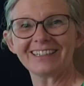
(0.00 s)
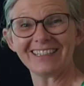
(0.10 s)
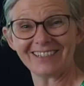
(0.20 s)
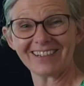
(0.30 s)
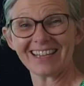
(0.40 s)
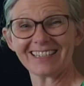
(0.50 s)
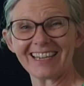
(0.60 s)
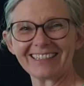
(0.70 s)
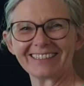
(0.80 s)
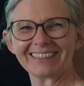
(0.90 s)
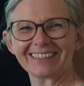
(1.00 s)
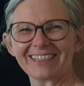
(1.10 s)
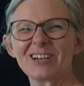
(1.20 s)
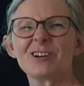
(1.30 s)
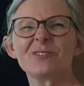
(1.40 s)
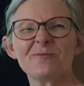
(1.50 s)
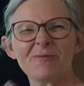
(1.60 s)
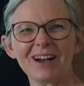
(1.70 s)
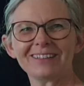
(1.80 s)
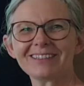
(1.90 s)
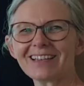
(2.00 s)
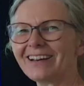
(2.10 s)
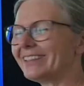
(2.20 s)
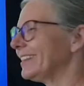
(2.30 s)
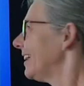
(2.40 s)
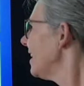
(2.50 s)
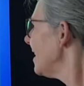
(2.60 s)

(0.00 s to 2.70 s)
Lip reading: Did you get it? Well done.